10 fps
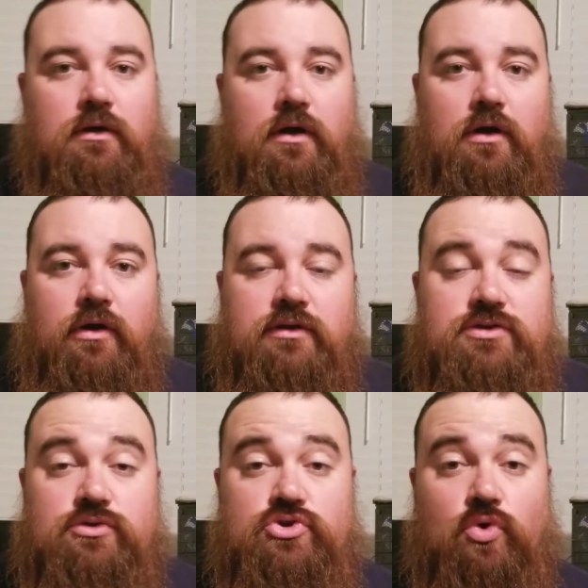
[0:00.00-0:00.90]
All right,
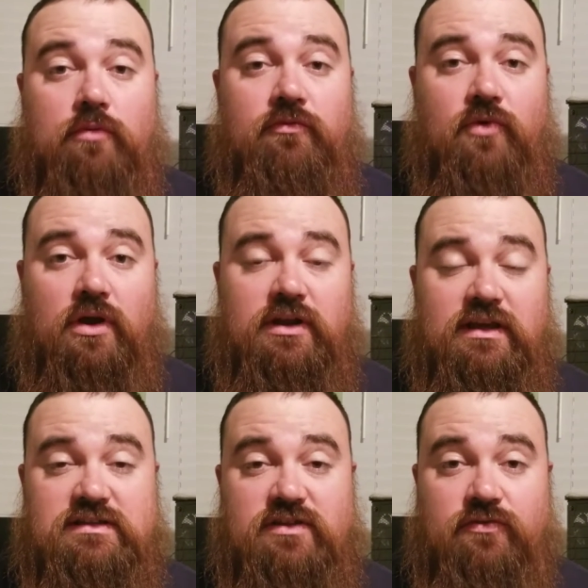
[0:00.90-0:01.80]
so Stormfront
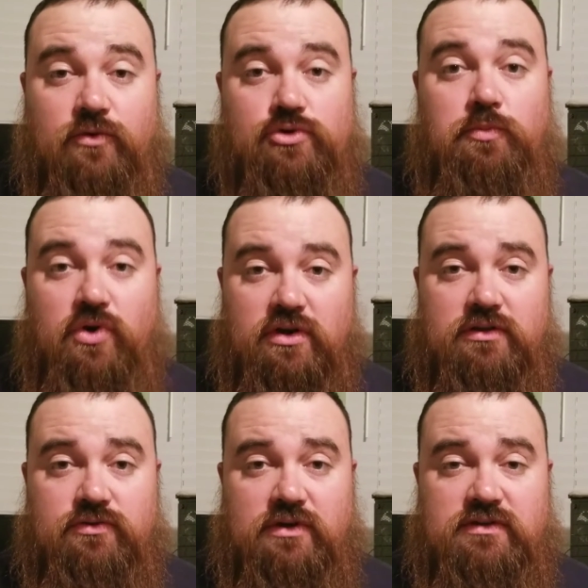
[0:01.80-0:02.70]
is the first book in the
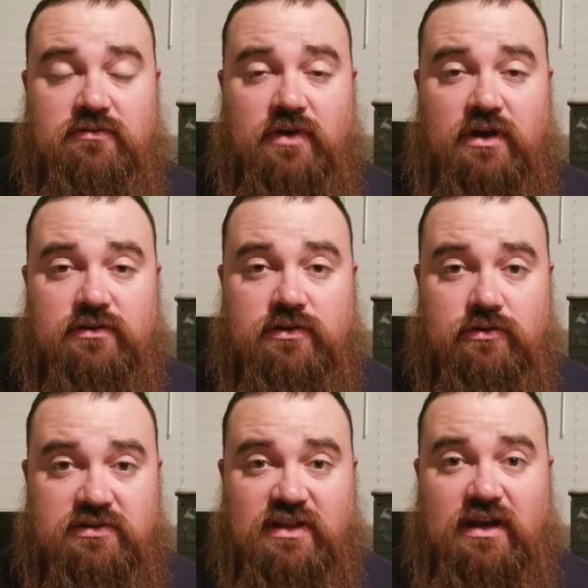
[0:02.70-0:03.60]
Dresden Files
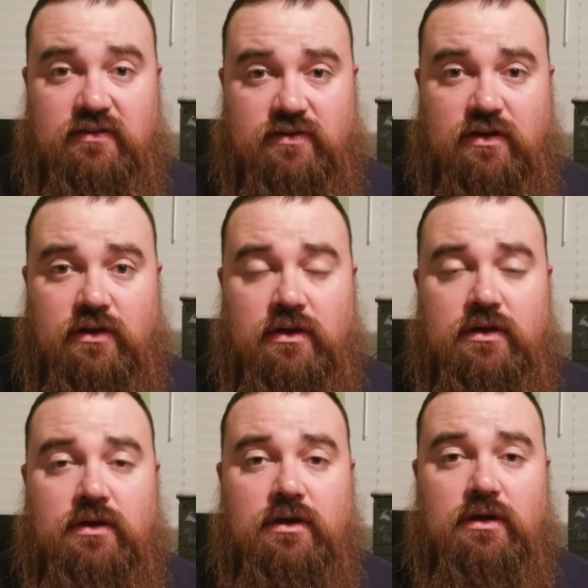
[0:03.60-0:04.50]
series, like I said,
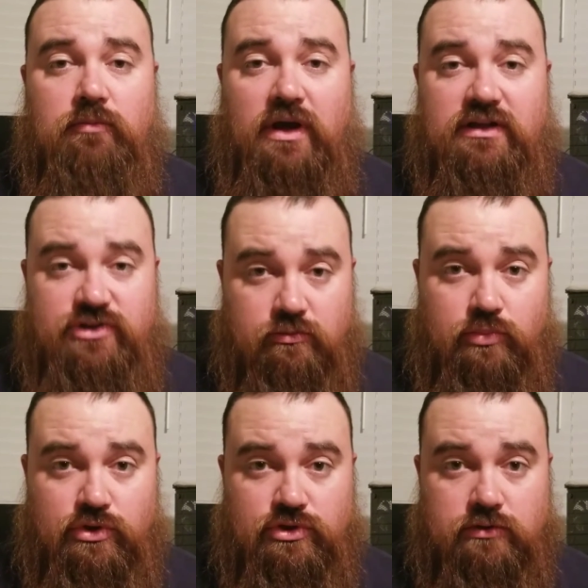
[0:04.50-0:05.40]
by Jim
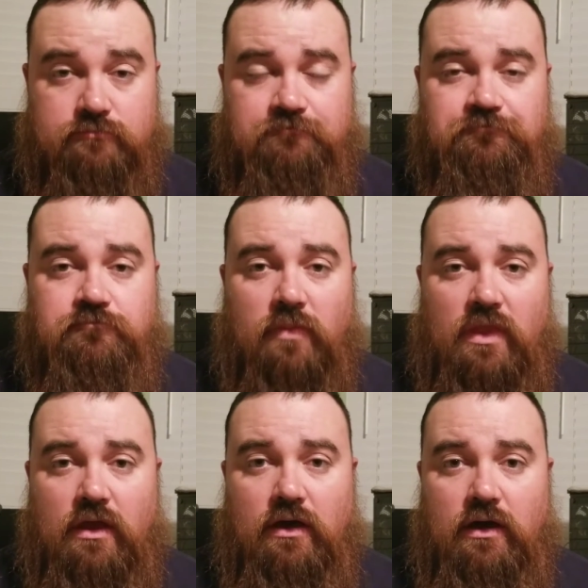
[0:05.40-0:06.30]
Butcher.
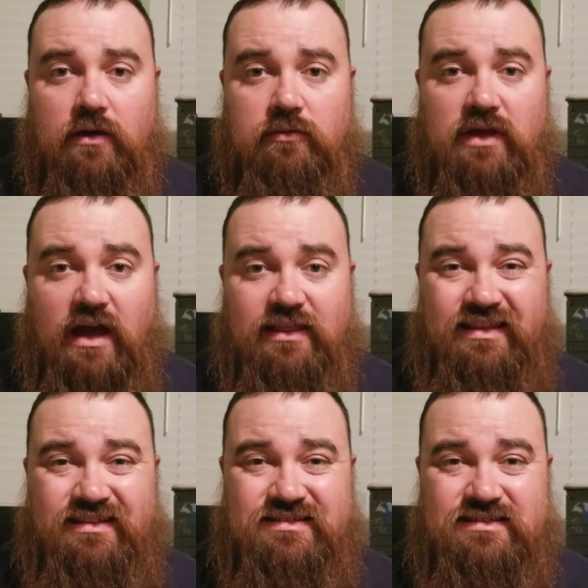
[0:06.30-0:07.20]
Um, I think
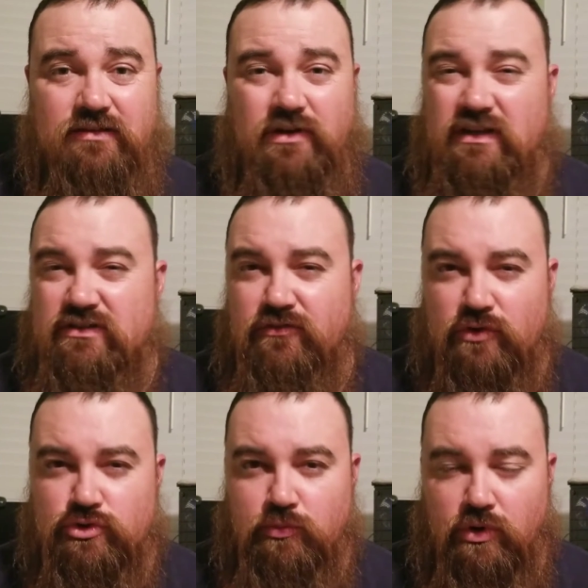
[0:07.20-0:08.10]
this is even his
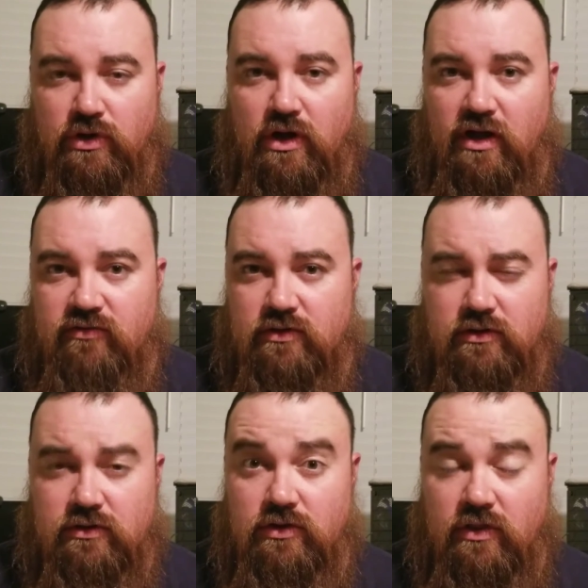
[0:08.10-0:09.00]
first book. I'll have
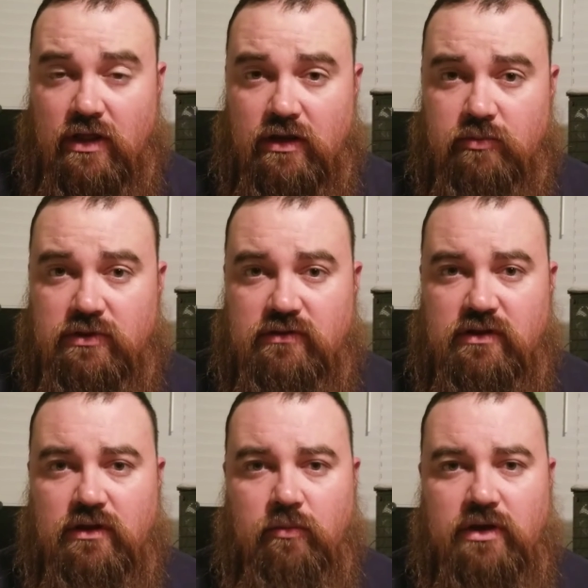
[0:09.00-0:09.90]
to look that up and
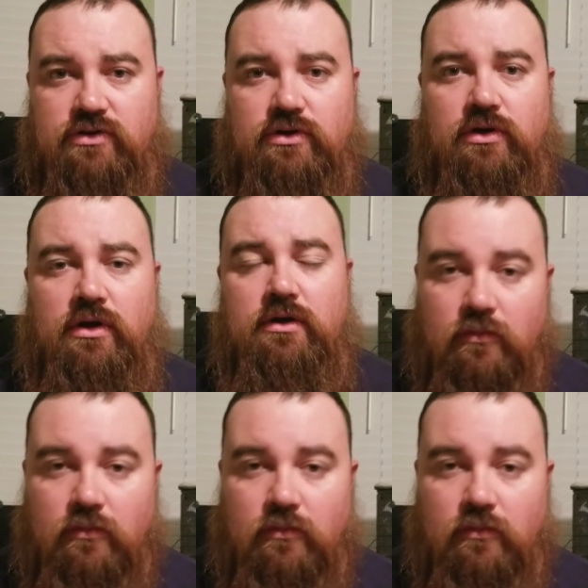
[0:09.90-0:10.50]
see to make sure.